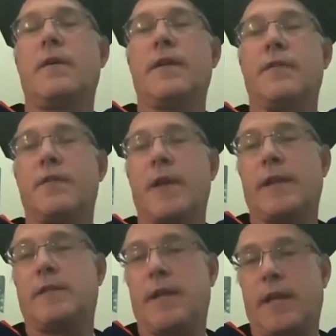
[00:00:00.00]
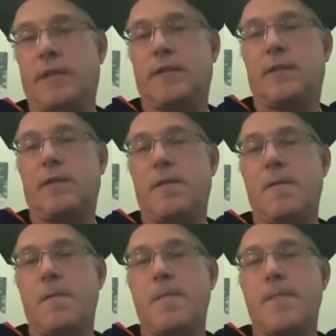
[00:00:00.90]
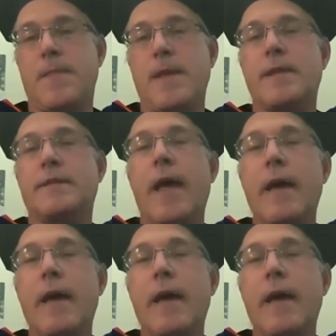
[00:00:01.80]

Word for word: in the United States. It is a